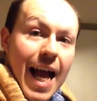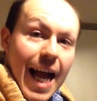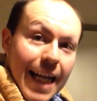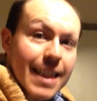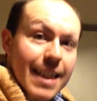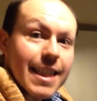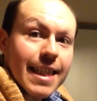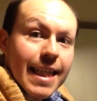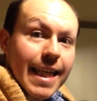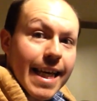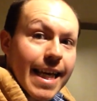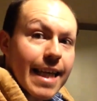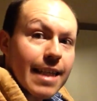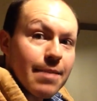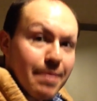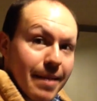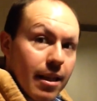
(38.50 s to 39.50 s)
Actually,
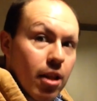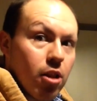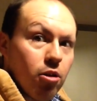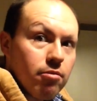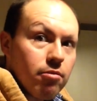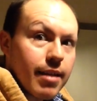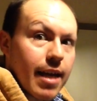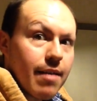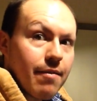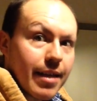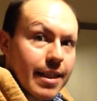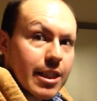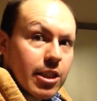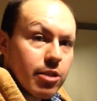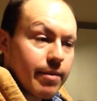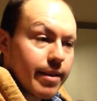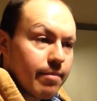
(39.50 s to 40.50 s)
it's been a long day of
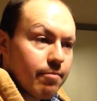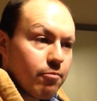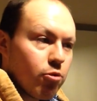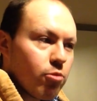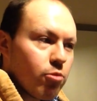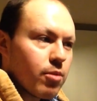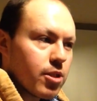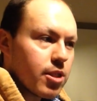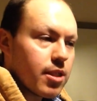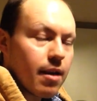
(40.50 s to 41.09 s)
actually doing almost